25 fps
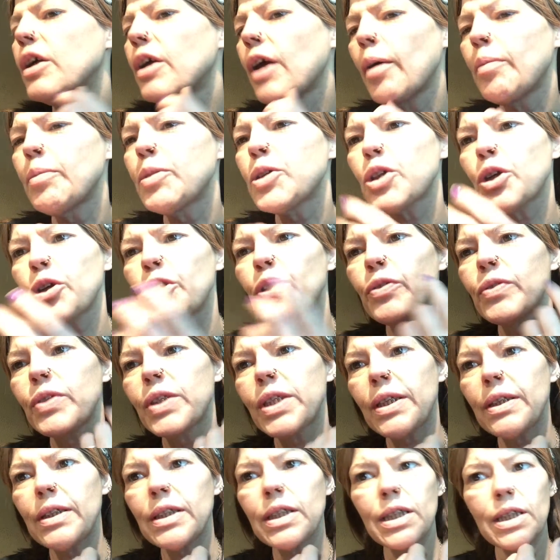I'm sure you've
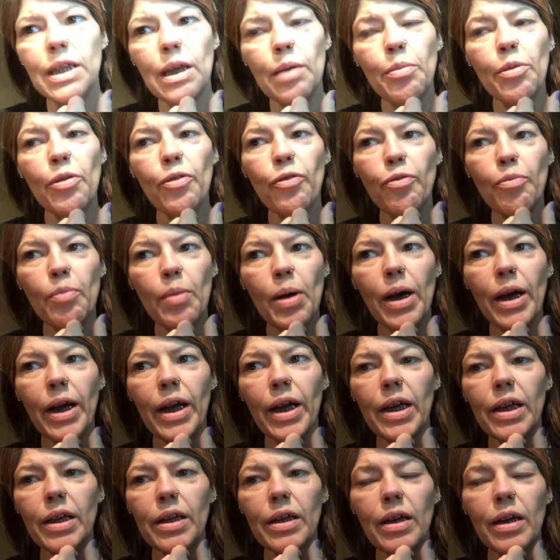seen some of my
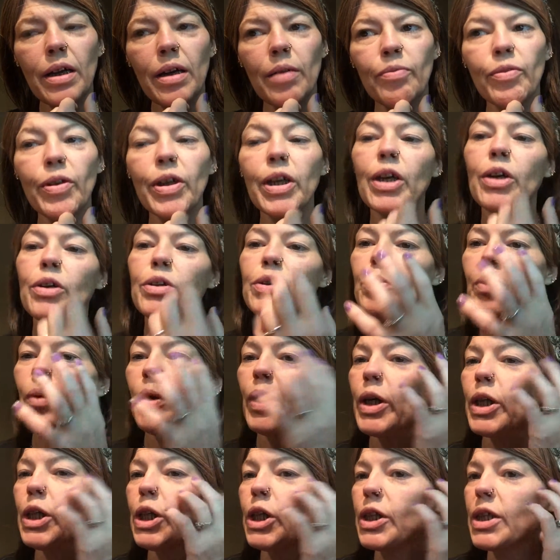videos where
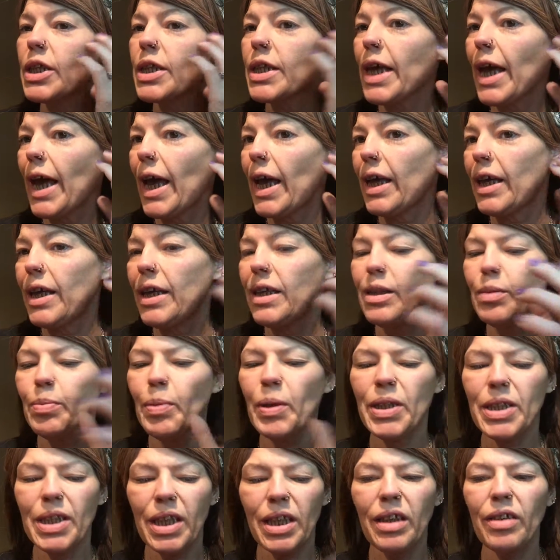it looks cakey. It's
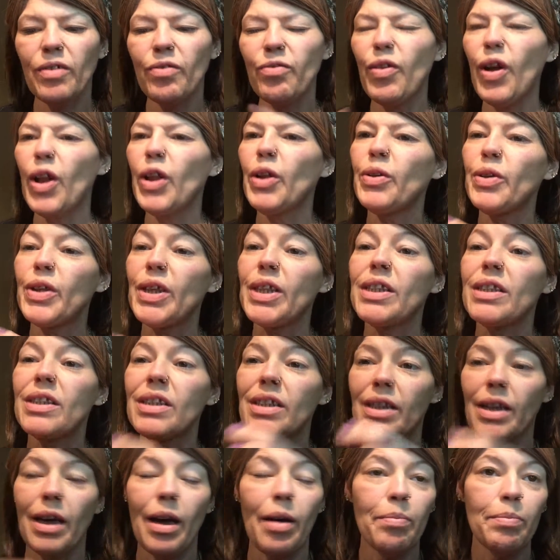because I didn't follow these
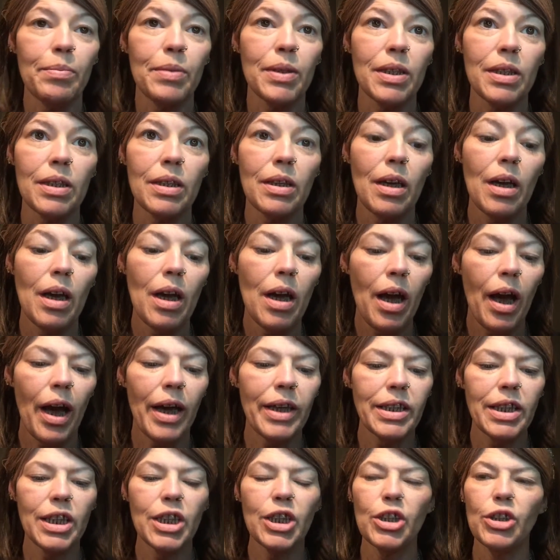steps. I
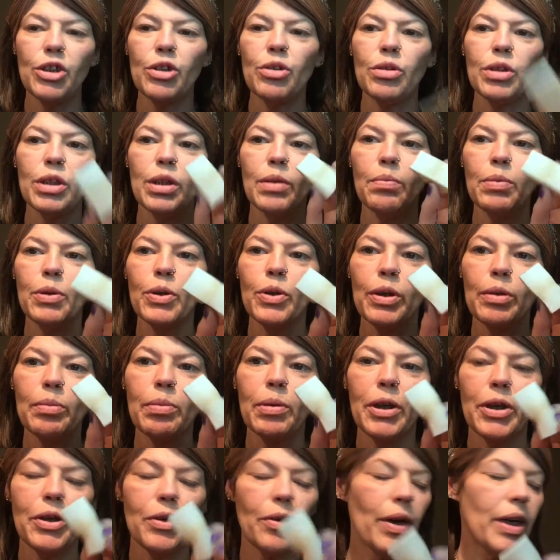didn't use the beauty
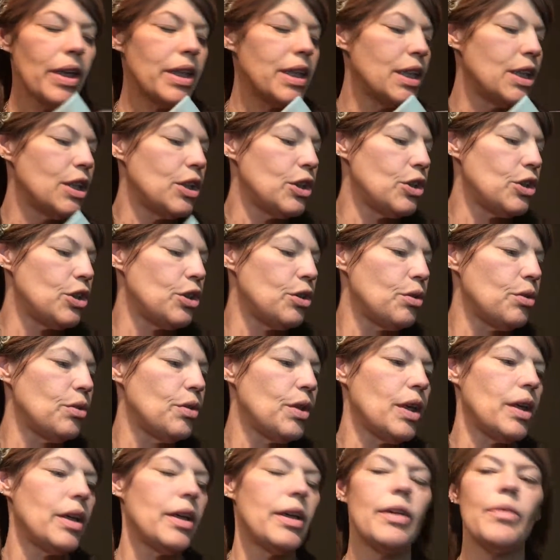blender. I didn't do
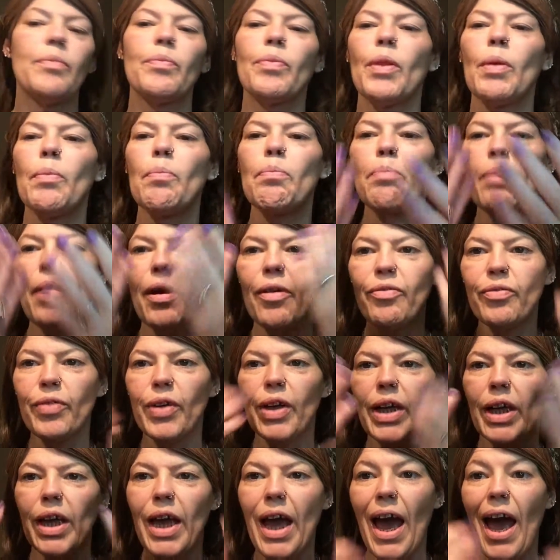the
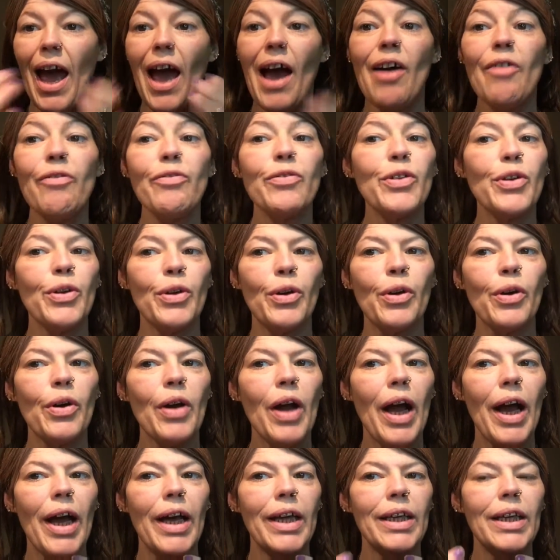buffing after
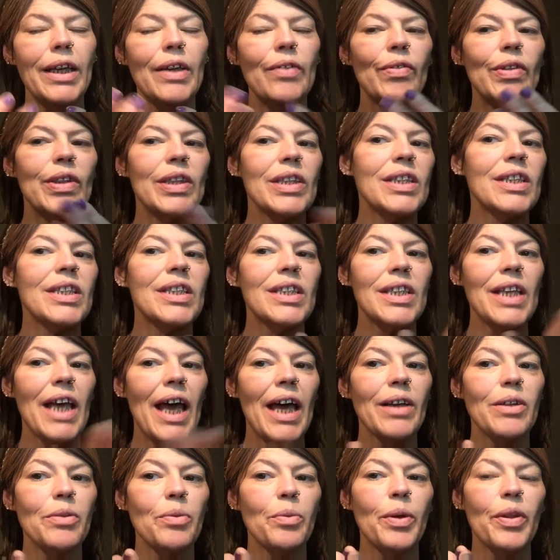I even
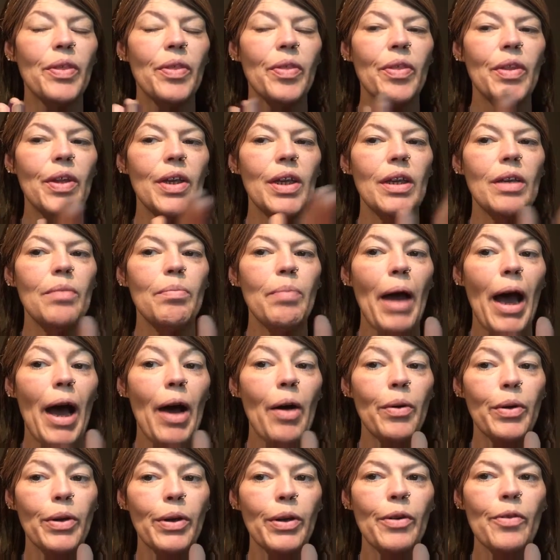set with the
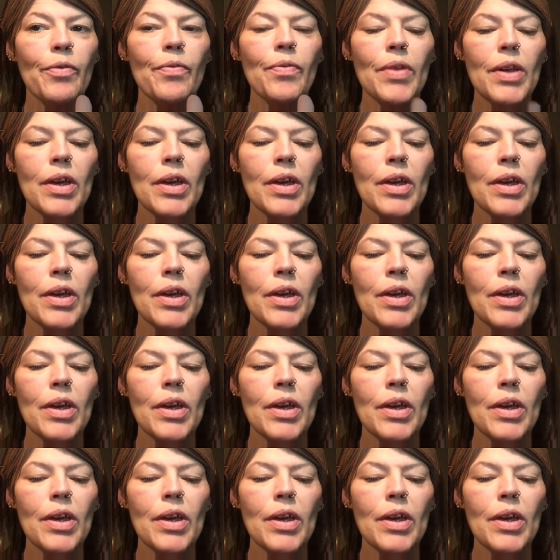powder.